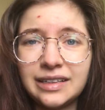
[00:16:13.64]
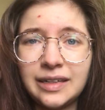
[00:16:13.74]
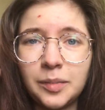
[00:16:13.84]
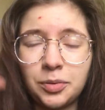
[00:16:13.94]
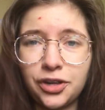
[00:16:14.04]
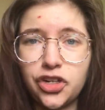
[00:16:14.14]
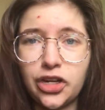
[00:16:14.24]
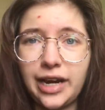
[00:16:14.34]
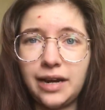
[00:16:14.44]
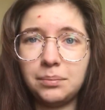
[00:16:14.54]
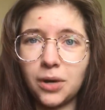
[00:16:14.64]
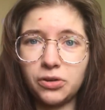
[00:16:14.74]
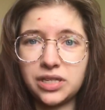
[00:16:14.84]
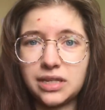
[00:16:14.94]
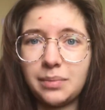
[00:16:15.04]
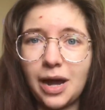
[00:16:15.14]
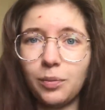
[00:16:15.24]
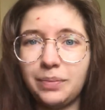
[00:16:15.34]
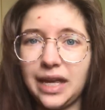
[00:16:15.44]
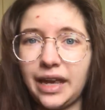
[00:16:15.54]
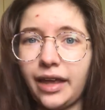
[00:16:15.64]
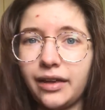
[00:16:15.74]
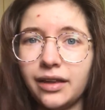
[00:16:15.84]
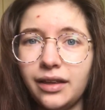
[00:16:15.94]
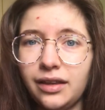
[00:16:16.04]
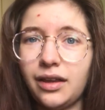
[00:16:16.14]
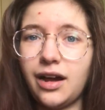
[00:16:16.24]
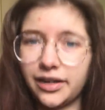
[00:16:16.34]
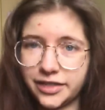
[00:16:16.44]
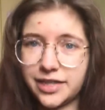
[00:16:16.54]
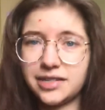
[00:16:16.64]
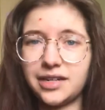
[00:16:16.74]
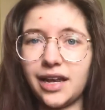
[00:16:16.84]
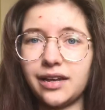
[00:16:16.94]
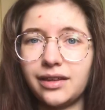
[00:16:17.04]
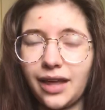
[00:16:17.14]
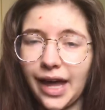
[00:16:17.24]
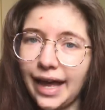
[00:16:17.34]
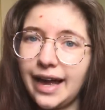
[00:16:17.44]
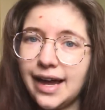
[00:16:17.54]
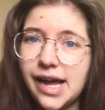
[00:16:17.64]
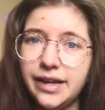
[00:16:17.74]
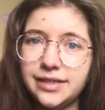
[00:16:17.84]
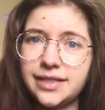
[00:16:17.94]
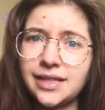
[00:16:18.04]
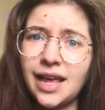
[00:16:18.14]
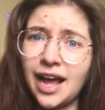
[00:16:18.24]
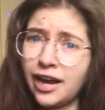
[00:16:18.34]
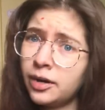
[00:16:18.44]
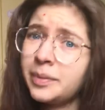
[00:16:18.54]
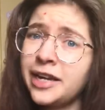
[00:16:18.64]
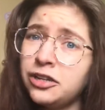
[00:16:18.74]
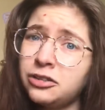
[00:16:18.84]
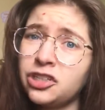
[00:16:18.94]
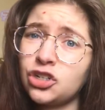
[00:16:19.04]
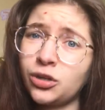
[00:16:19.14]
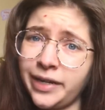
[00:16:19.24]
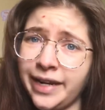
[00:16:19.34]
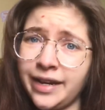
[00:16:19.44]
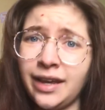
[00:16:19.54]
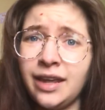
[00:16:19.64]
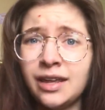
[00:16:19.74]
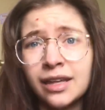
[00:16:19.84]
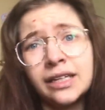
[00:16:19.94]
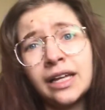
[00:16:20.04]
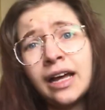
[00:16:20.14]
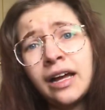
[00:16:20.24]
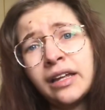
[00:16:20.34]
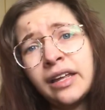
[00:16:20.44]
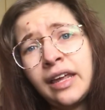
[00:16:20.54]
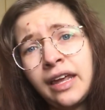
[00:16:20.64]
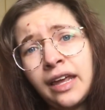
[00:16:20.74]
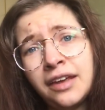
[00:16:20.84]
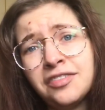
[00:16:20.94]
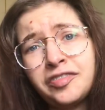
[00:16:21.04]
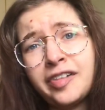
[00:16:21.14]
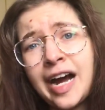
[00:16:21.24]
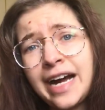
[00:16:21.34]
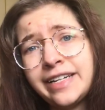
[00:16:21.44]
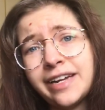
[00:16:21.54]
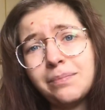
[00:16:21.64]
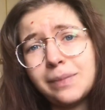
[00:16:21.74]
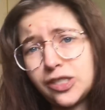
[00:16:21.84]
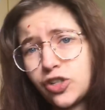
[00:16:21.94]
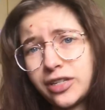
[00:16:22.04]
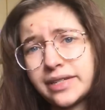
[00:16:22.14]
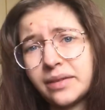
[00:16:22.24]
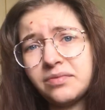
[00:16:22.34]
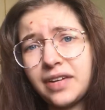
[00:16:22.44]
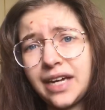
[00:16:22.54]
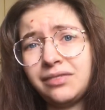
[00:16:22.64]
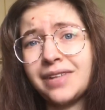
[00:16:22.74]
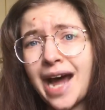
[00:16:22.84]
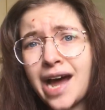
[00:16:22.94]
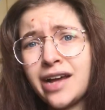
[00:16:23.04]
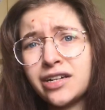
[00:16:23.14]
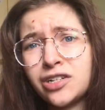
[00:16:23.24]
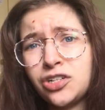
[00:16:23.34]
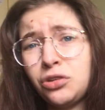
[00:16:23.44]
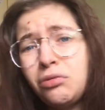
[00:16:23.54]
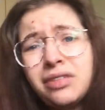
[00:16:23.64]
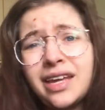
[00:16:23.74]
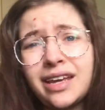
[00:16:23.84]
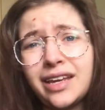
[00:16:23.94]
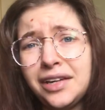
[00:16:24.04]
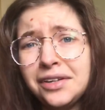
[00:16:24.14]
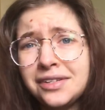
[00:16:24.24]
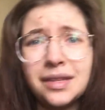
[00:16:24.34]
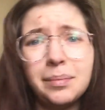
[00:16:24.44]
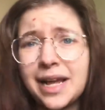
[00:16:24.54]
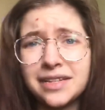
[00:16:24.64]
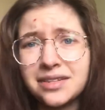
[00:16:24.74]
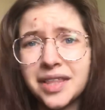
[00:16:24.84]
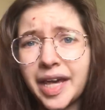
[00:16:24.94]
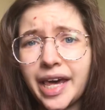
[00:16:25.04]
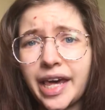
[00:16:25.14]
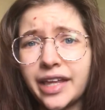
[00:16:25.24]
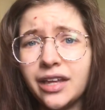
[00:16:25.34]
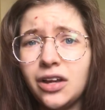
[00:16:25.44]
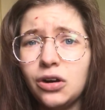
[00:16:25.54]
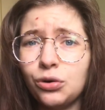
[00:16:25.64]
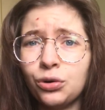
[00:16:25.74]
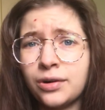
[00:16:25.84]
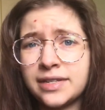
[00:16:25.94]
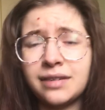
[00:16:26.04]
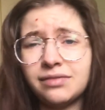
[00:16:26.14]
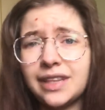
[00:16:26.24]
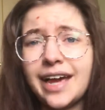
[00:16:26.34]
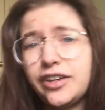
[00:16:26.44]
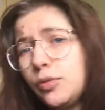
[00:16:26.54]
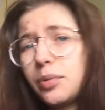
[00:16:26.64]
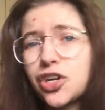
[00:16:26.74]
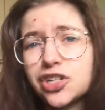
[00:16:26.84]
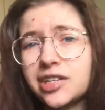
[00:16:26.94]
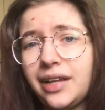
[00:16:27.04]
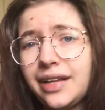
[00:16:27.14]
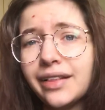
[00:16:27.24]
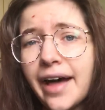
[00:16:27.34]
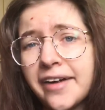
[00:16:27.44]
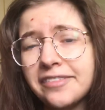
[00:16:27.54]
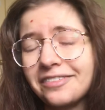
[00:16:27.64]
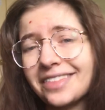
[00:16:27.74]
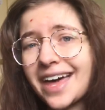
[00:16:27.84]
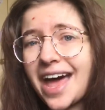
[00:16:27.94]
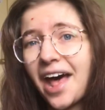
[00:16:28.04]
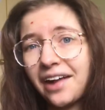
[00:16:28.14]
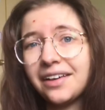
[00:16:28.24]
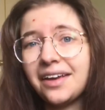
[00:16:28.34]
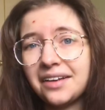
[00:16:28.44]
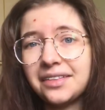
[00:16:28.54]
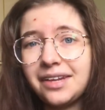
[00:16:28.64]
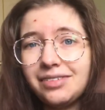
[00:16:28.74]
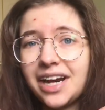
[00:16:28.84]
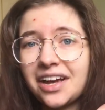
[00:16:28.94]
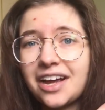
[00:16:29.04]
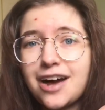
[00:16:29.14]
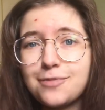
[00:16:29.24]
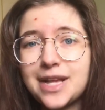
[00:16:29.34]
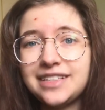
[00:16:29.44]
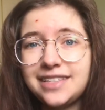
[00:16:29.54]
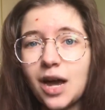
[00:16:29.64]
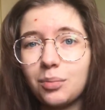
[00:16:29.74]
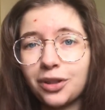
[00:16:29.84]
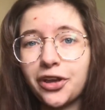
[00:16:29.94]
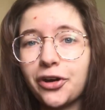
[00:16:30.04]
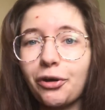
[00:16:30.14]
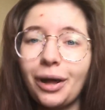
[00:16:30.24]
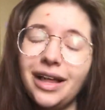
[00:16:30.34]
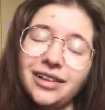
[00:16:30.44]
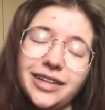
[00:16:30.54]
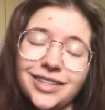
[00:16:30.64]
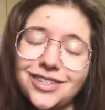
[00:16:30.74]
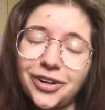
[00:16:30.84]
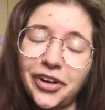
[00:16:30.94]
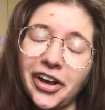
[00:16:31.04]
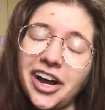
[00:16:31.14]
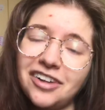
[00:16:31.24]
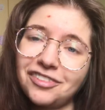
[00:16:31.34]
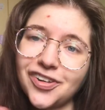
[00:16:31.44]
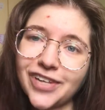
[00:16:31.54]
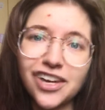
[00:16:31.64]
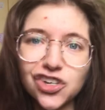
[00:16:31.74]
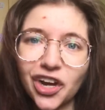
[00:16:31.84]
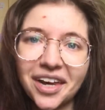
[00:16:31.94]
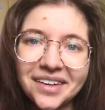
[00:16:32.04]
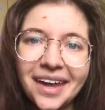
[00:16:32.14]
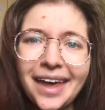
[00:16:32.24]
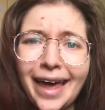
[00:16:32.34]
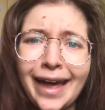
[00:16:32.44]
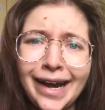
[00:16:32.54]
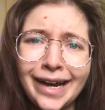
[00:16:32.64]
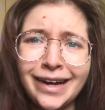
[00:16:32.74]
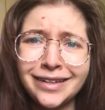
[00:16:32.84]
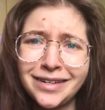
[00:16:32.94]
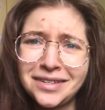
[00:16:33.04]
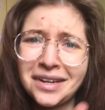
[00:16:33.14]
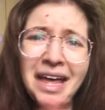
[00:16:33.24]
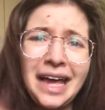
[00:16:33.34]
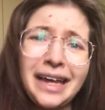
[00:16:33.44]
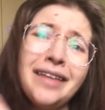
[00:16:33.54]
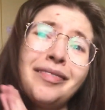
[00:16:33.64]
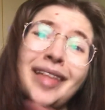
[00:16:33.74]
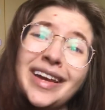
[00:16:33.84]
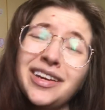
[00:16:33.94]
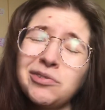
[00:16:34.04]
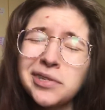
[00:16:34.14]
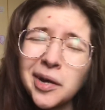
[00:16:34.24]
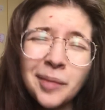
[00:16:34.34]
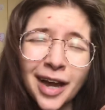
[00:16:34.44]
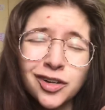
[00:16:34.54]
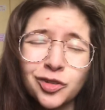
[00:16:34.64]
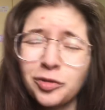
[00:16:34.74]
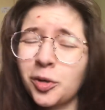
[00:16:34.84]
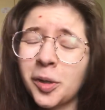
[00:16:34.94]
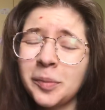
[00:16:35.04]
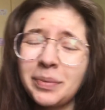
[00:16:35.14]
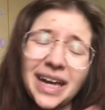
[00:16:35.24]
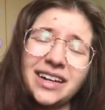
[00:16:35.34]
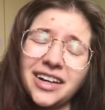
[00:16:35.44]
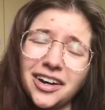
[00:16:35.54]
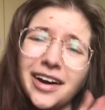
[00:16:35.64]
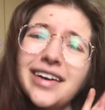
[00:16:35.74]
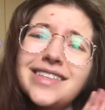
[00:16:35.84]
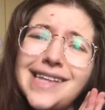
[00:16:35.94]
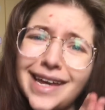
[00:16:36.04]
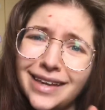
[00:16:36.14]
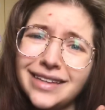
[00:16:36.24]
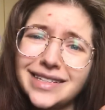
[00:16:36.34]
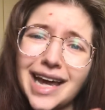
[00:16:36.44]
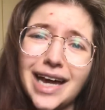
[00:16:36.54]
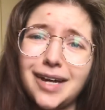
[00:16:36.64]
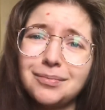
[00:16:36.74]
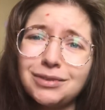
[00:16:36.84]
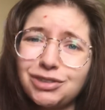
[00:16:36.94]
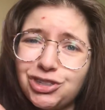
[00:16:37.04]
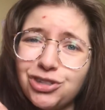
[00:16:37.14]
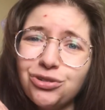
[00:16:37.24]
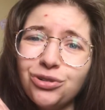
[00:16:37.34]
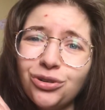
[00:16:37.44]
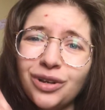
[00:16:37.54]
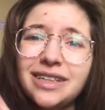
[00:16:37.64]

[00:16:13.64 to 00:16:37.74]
appreciate most about being autistic, and I hope that you enjoyed. If I didn't mention something that you think is the best thing or something that you personally love, then leave in a comment down below. Let's start a conversation. And again, thank you so much for being here, taking the time to